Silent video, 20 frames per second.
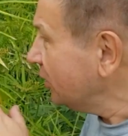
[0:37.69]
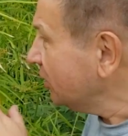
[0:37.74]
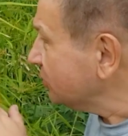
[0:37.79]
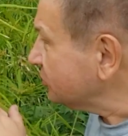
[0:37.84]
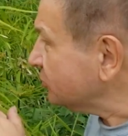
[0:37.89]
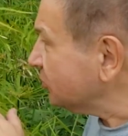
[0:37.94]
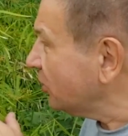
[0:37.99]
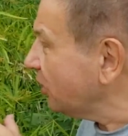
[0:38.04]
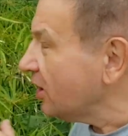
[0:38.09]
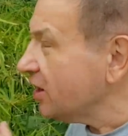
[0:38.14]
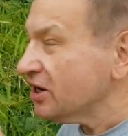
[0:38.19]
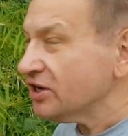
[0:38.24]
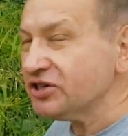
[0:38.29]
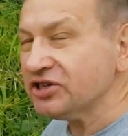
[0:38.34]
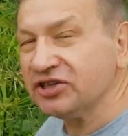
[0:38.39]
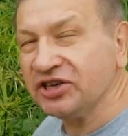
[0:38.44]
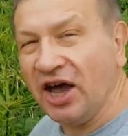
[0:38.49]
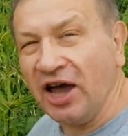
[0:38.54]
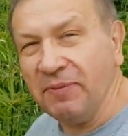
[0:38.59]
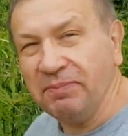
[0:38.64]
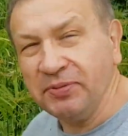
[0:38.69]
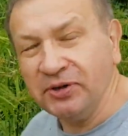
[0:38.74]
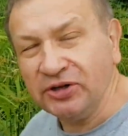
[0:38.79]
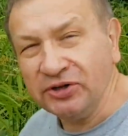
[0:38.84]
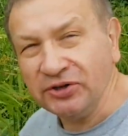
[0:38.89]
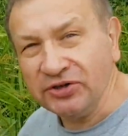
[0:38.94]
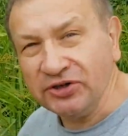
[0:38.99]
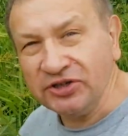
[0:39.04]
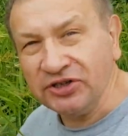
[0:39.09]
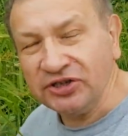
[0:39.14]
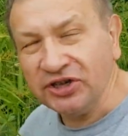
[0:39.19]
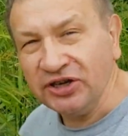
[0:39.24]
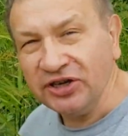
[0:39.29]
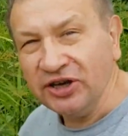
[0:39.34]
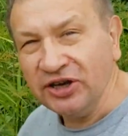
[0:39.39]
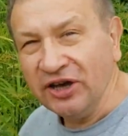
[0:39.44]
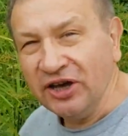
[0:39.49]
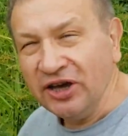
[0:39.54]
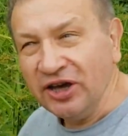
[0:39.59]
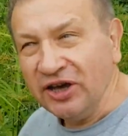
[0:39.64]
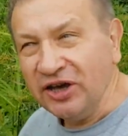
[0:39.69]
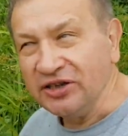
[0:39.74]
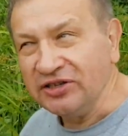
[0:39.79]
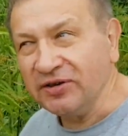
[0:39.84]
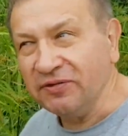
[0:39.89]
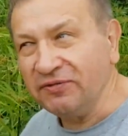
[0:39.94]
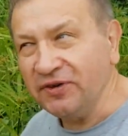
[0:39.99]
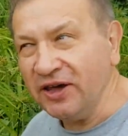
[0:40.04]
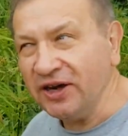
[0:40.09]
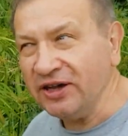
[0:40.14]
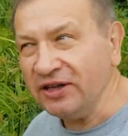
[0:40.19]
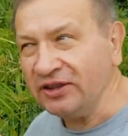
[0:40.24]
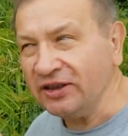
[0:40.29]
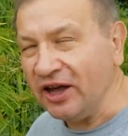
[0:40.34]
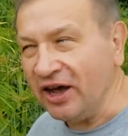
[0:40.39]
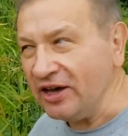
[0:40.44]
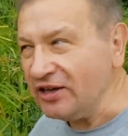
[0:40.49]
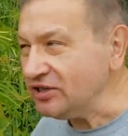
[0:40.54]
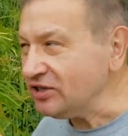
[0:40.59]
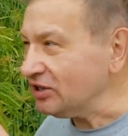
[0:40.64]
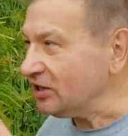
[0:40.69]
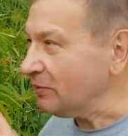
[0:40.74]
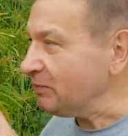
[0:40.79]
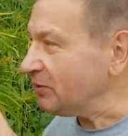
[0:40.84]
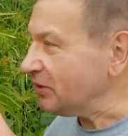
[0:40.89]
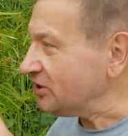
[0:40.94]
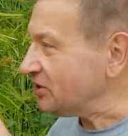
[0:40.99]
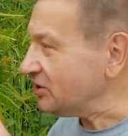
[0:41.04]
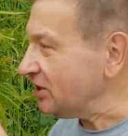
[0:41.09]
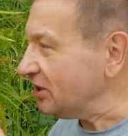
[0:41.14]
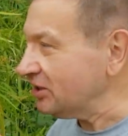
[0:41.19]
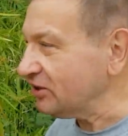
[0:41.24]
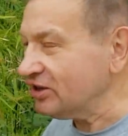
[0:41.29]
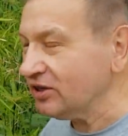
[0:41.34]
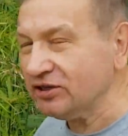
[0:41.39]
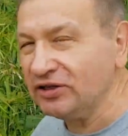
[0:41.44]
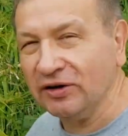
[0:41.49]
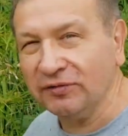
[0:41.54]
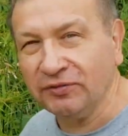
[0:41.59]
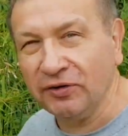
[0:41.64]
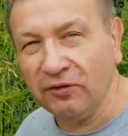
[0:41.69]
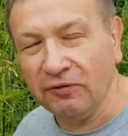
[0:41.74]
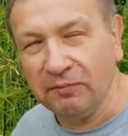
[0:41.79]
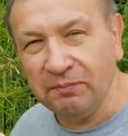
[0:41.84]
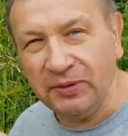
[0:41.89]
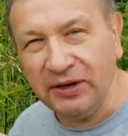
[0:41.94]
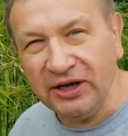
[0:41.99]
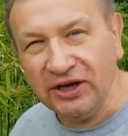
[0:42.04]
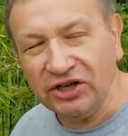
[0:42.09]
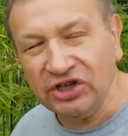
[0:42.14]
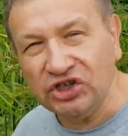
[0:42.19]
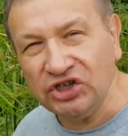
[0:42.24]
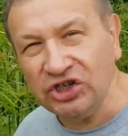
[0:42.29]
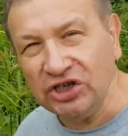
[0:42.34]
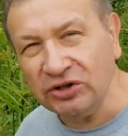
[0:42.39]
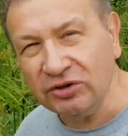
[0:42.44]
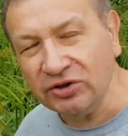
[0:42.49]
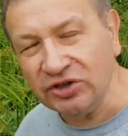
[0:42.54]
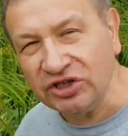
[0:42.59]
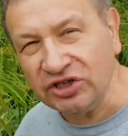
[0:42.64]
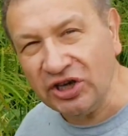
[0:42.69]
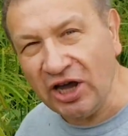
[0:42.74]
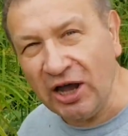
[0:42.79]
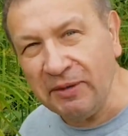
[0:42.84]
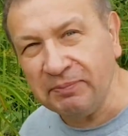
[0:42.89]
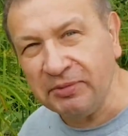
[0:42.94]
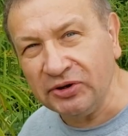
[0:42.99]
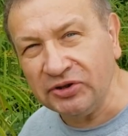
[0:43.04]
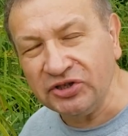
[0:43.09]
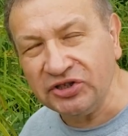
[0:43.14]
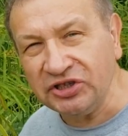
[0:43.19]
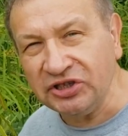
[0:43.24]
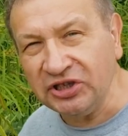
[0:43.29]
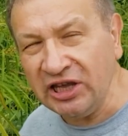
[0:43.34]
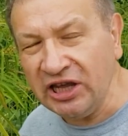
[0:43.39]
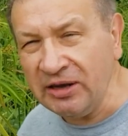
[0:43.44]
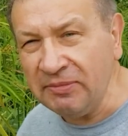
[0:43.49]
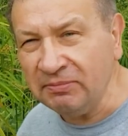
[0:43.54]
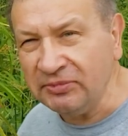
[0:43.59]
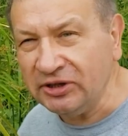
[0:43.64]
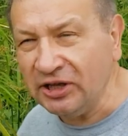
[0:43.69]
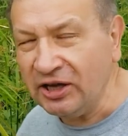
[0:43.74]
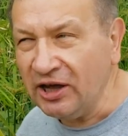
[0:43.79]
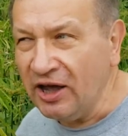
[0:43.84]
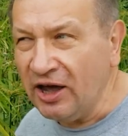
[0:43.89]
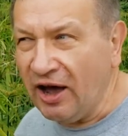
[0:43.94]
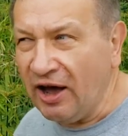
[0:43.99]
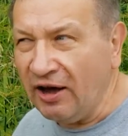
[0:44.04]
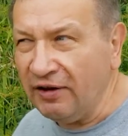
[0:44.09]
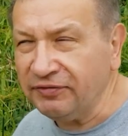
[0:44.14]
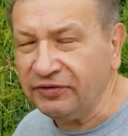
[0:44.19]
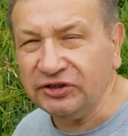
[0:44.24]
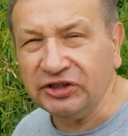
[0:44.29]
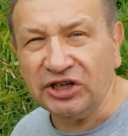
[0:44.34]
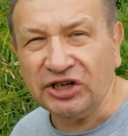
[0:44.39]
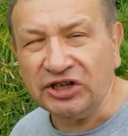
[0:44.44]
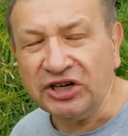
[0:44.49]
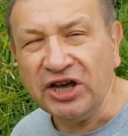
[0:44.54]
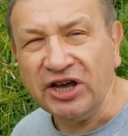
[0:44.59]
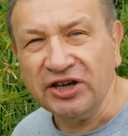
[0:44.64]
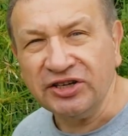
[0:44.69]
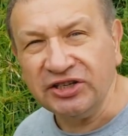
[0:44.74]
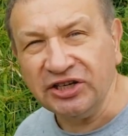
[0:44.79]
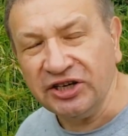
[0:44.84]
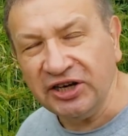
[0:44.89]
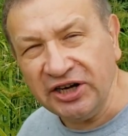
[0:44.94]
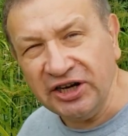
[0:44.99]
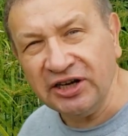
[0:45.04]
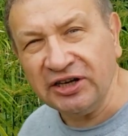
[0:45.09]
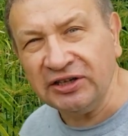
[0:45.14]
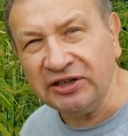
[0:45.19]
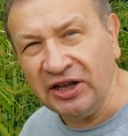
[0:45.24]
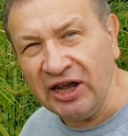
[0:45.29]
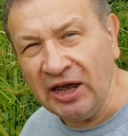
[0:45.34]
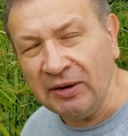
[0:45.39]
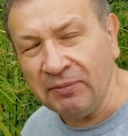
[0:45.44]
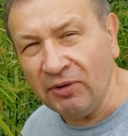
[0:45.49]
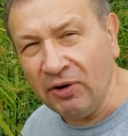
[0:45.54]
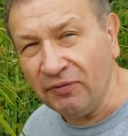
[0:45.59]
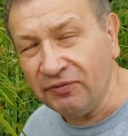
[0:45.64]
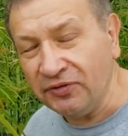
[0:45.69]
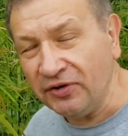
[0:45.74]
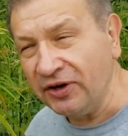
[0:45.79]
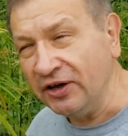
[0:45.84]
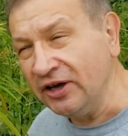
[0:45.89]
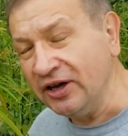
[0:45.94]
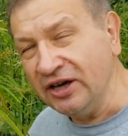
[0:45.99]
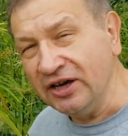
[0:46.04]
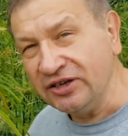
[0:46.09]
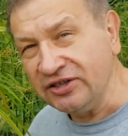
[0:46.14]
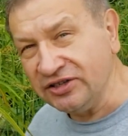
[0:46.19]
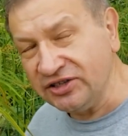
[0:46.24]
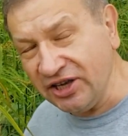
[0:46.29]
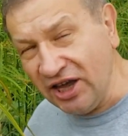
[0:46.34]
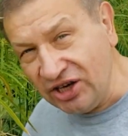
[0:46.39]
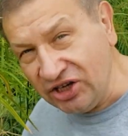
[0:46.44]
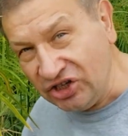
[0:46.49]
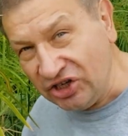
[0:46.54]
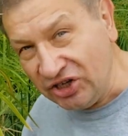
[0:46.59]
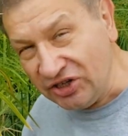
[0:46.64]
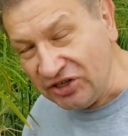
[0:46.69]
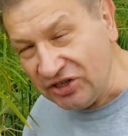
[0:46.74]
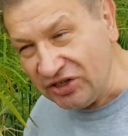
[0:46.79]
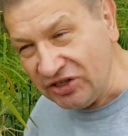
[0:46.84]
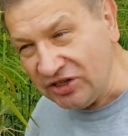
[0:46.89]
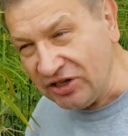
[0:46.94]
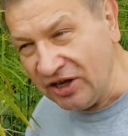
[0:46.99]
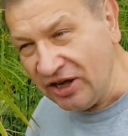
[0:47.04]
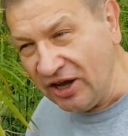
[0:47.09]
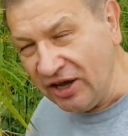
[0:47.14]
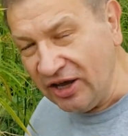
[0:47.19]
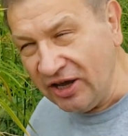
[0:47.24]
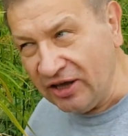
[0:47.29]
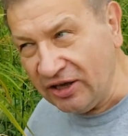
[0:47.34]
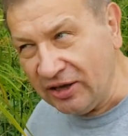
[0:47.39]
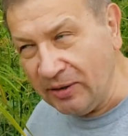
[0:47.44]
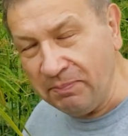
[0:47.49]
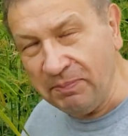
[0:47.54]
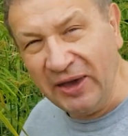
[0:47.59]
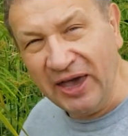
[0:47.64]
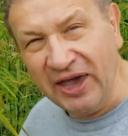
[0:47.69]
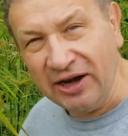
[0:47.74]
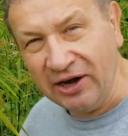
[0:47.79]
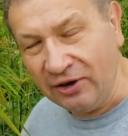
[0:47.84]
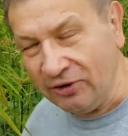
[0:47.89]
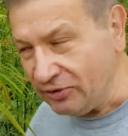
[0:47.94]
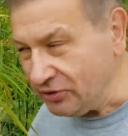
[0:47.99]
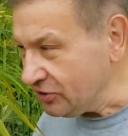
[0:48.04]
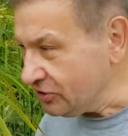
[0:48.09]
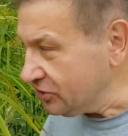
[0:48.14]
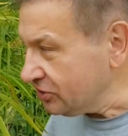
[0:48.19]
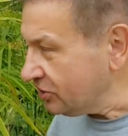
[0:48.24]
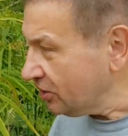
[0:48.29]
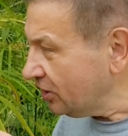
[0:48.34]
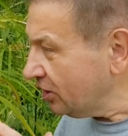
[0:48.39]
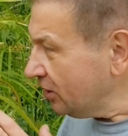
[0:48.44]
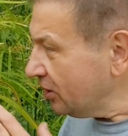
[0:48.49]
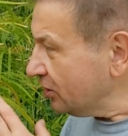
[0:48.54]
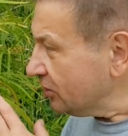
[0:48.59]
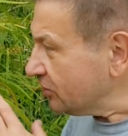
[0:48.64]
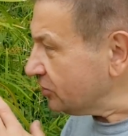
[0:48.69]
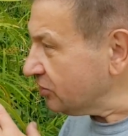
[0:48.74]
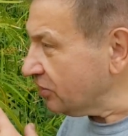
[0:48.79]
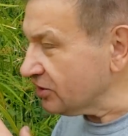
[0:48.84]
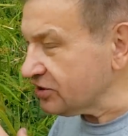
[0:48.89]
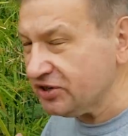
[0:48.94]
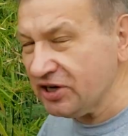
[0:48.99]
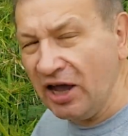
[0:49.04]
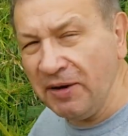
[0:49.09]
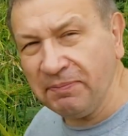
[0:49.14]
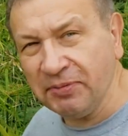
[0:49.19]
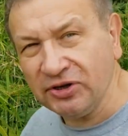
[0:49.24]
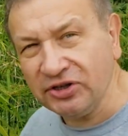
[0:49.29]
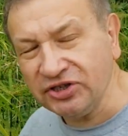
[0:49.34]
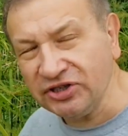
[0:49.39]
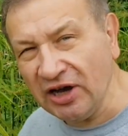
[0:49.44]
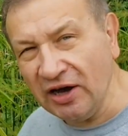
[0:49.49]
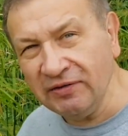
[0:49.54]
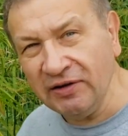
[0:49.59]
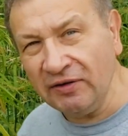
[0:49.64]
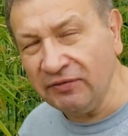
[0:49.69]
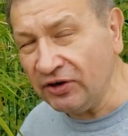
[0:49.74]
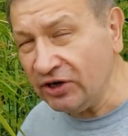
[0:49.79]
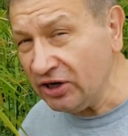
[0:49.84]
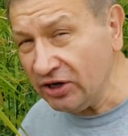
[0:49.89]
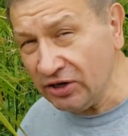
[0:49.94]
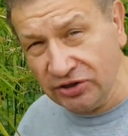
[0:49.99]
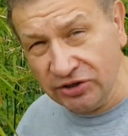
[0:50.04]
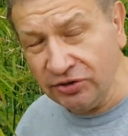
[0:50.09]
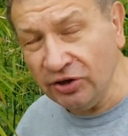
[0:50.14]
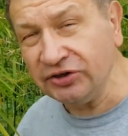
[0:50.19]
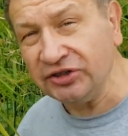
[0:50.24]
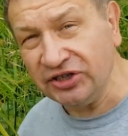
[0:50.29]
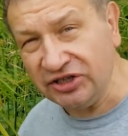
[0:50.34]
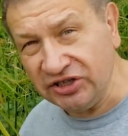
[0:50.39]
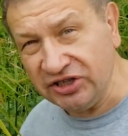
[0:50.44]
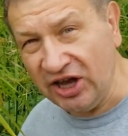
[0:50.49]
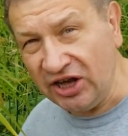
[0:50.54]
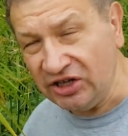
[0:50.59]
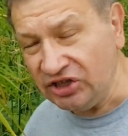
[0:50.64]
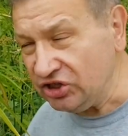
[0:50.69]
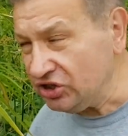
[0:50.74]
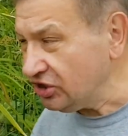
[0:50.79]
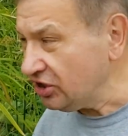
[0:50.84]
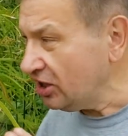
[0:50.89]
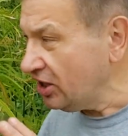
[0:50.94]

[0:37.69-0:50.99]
So Cyperus is a very nice representative of big genus Cyperus, named after the Greek name of sedges, Cyperus. So Cyperus, however, is not a sedge.